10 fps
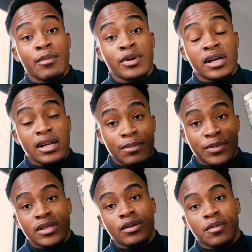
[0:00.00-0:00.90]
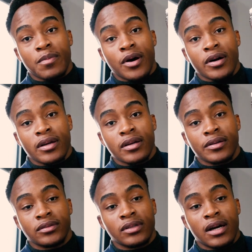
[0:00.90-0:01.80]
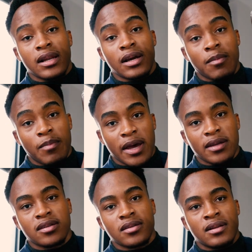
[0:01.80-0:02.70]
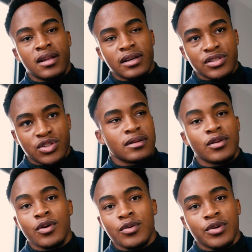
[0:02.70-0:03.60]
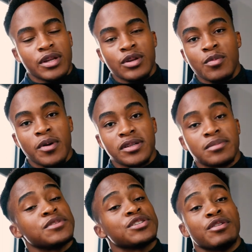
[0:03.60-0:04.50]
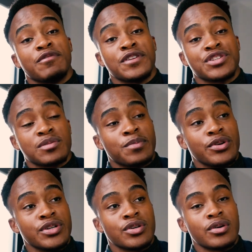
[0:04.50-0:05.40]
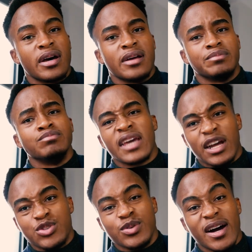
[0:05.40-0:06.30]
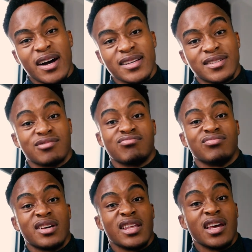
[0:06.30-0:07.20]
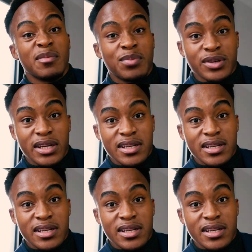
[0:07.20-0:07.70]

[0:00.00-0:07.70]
I'm gonna clap this out the park. like a bat, like a, no, okay, no boss. I'm just gonna finish this burrito and catch you guys at the airport, I